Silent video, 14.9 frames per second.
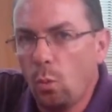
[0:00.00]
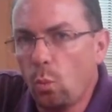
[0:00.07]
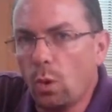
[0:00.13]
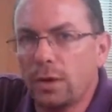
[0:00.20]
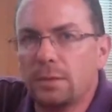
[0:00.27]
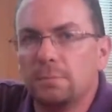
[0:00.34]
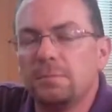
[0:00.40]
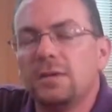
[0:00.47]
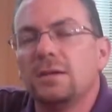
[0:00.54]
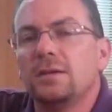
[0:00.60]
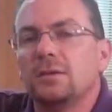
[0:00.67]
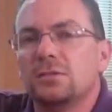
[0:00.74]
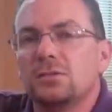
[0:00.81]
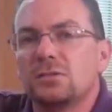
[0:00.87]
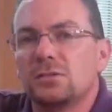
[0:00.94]
what it
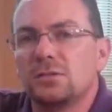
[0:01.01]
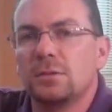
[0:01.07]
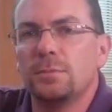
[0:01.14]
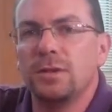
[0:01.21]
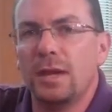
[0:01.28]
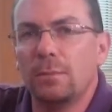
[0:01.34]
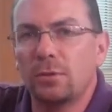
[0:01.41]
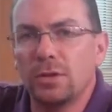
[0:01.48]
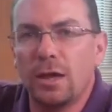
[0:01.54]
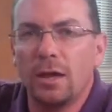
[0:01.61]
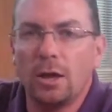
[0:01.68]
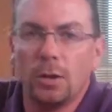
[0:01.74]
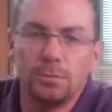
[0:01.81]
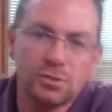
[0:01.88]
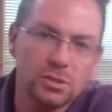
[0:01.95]
means to be able to
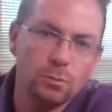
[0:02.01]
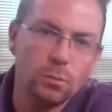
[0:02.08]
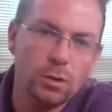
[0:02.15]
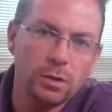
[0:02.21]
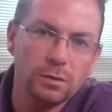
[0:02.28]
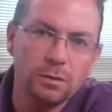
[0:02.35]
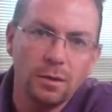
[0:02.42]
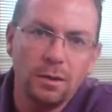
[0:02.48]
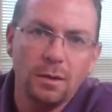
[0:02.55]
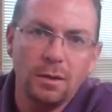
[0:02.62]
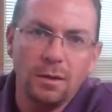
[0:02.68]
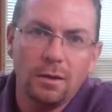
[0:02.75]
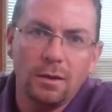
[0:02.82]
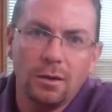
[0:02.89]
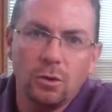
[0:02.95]
help someone
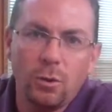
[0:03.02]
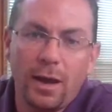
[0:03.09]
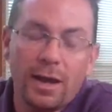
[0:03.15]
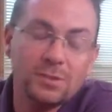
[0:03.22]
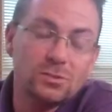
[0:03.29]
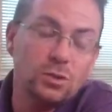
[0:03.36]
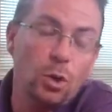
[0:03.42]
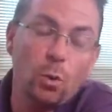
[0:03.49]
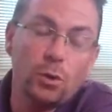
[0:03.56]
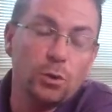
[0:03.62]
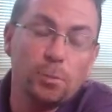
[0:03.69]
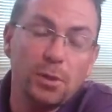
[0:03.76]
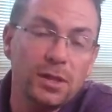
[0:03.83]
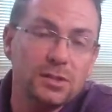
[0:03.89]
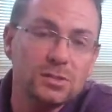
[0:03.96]
who has no other
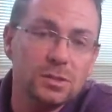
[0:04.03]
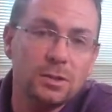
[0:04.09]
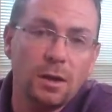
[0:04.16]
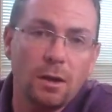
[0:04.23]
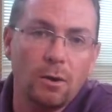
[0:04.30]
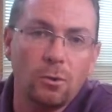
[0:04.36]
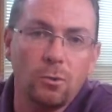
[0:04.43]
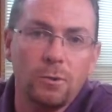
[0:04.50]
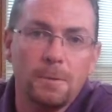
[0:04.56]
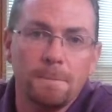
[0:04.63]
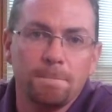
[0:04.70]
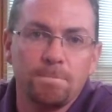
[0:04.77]
place to go